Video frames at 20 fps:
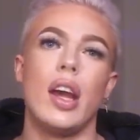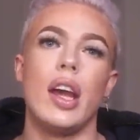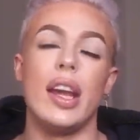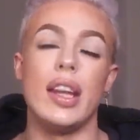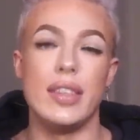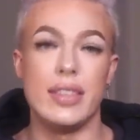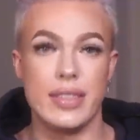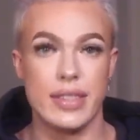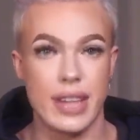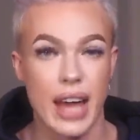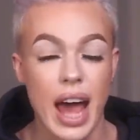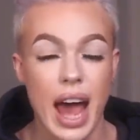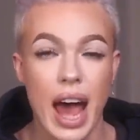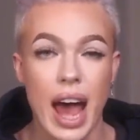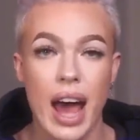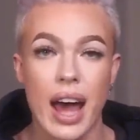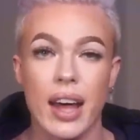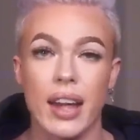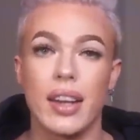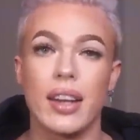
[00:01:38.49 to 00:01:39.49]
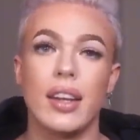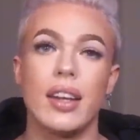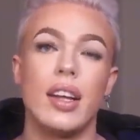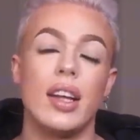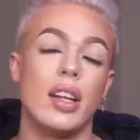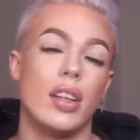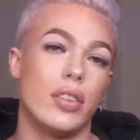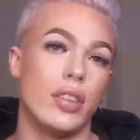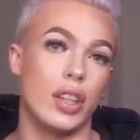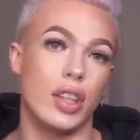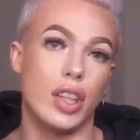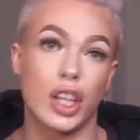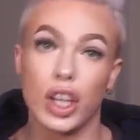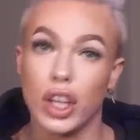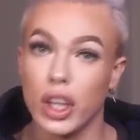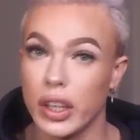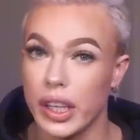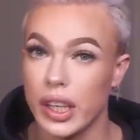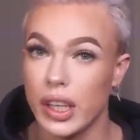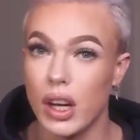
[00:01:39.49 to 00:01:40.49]
his dad,
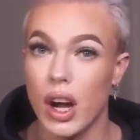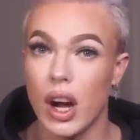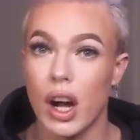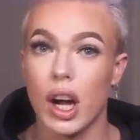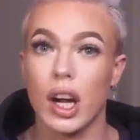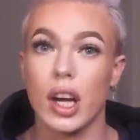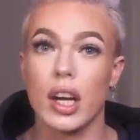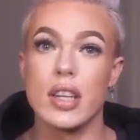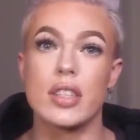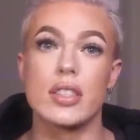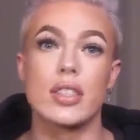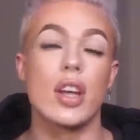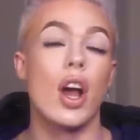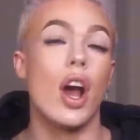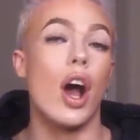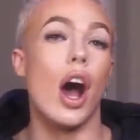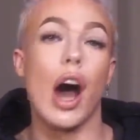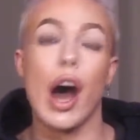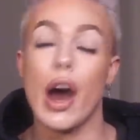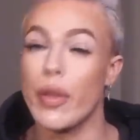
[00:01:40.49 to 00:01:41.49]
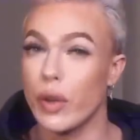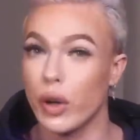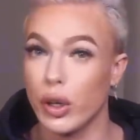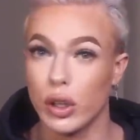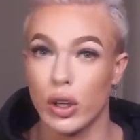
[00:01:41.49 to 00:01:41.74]
security guards, other